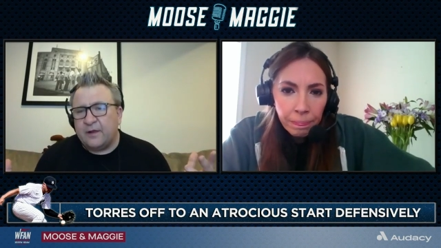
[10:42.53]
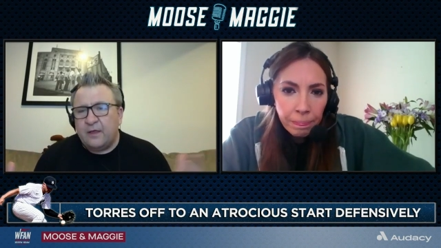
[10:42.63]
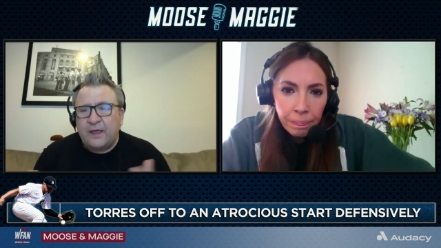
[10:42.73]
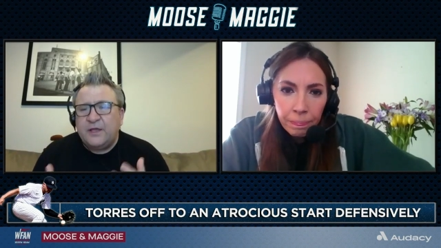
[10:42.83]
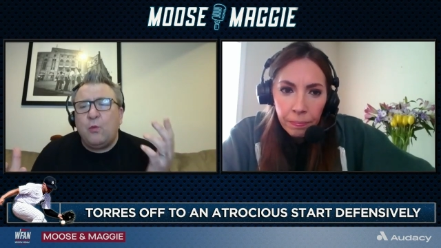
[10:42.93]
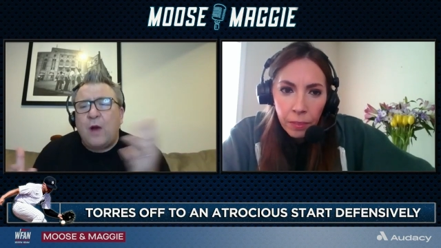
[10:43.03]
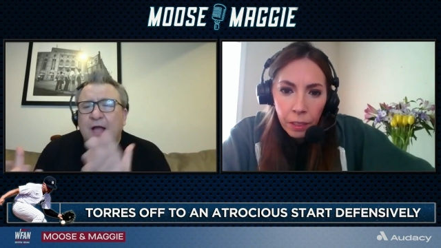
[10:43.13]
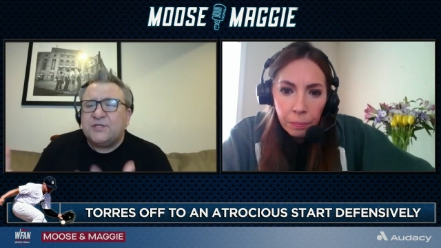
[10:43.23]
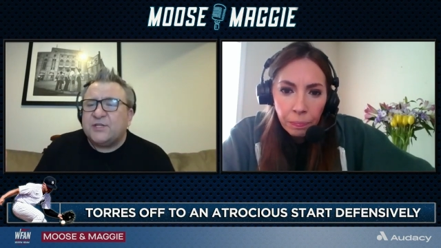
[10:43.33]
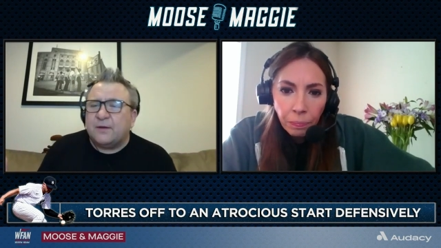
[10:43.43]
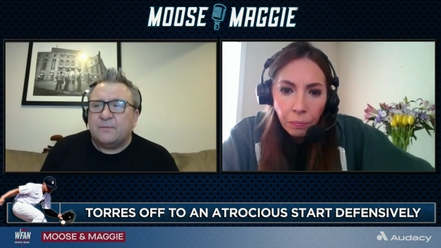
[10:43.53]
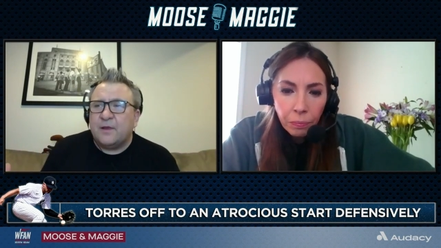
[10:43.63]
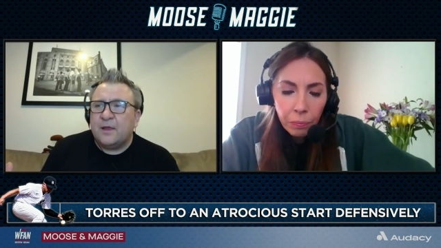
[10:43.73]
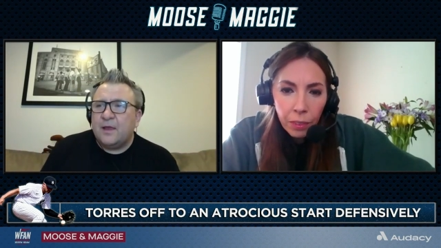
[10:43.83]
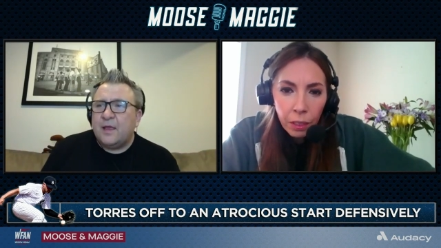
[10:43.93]
Speaker 1: Like you watch him
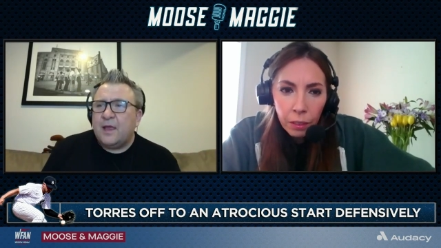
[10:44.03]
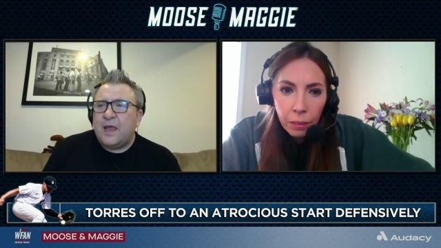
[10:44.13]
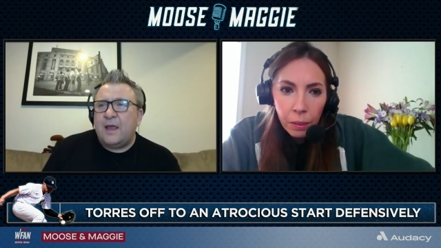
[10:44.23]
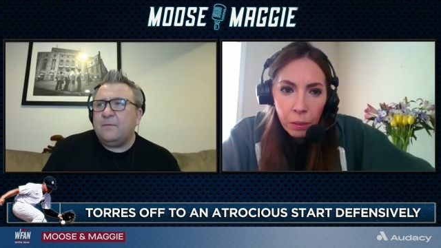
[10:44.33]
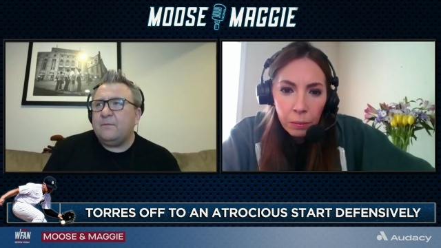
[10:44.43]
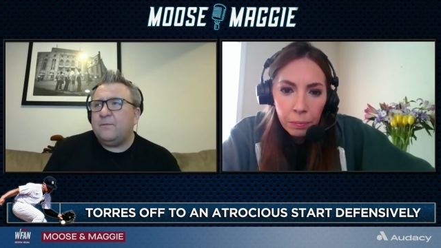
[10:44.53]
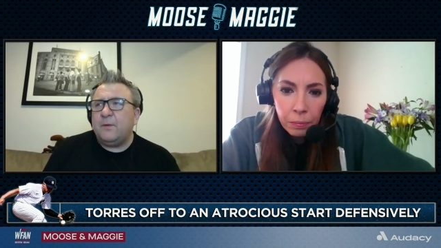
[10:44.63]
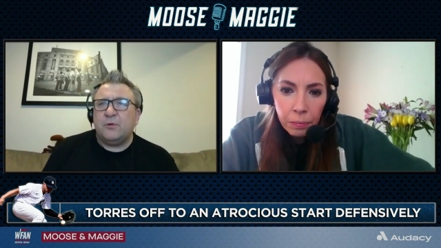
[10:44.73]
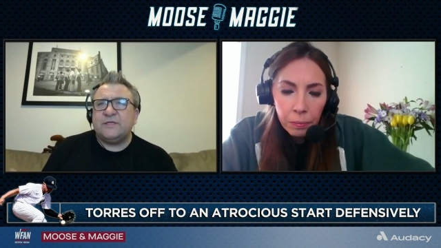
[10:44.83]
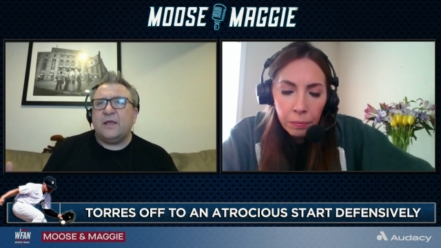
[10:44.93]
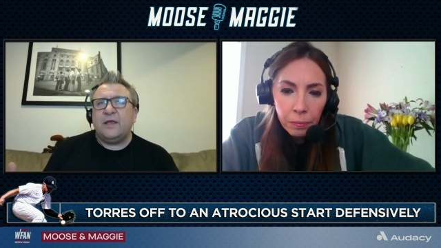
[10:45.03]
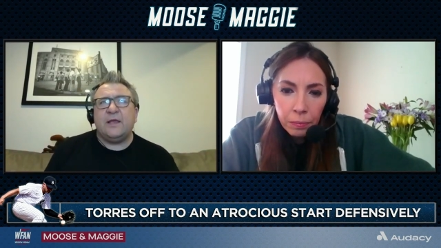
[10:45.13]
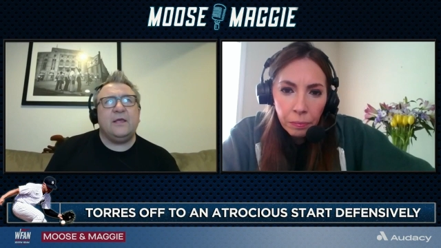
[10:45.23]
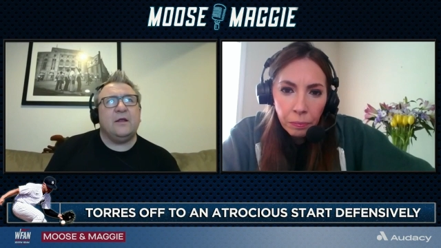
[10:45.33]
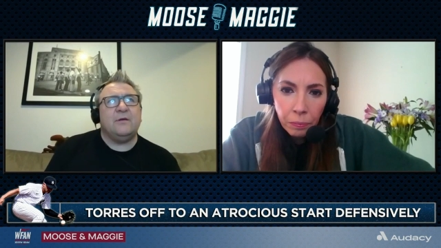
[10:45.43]
and people will tell
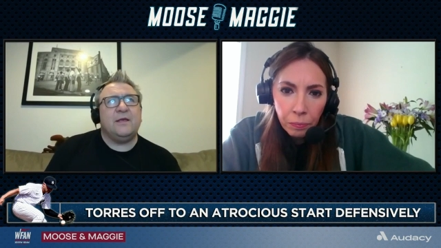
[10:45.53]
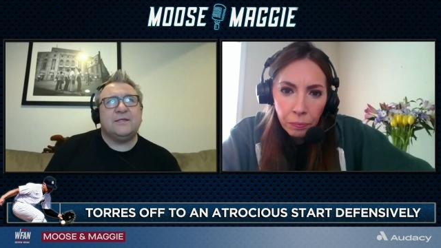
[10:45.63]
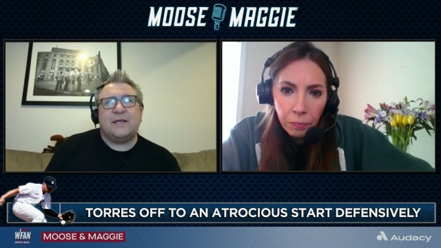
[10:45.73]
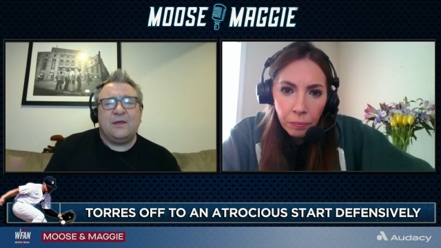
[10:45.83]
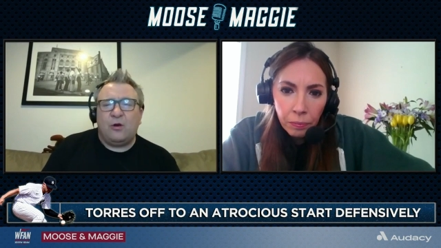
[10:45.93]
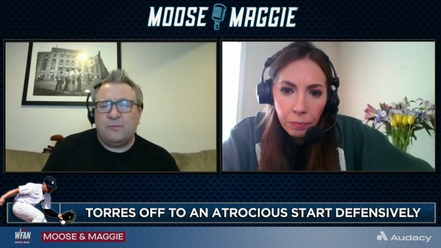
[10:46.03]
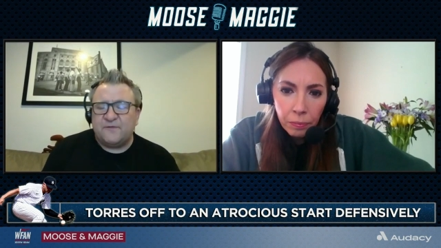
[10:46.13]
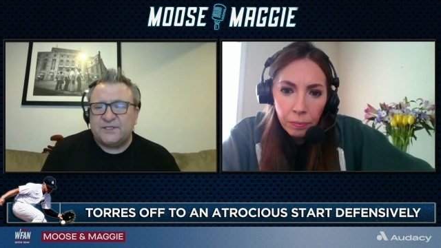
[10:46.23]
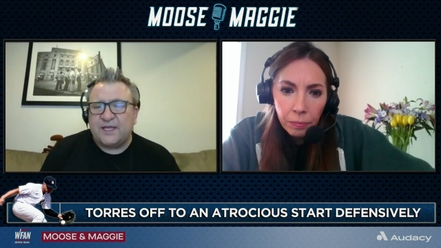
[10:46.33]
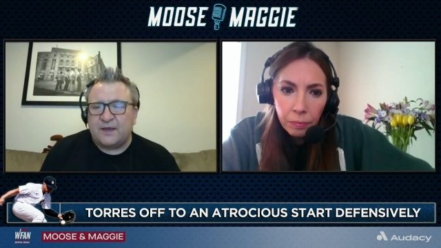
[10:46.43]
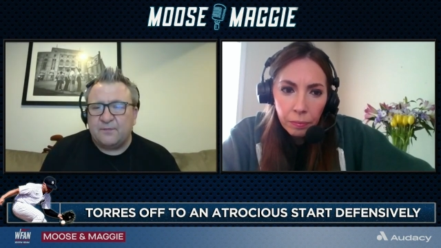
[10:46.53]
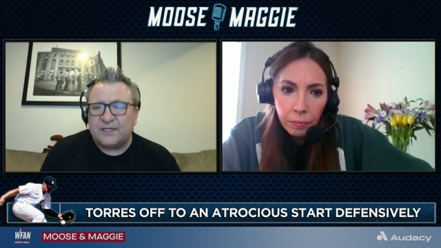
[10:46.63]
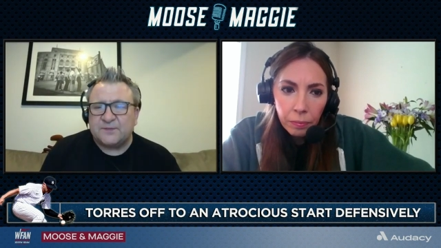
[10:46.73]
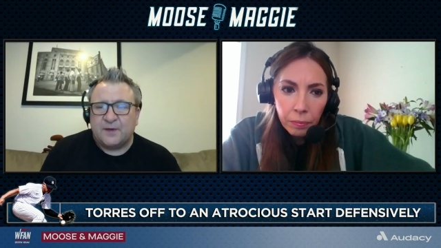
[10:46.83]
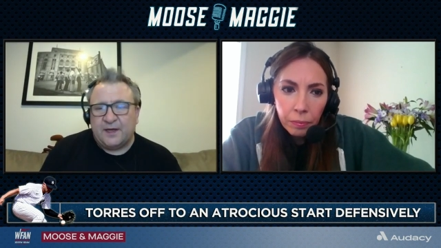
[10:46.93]
you, you know, he's got the arm of a second baseman.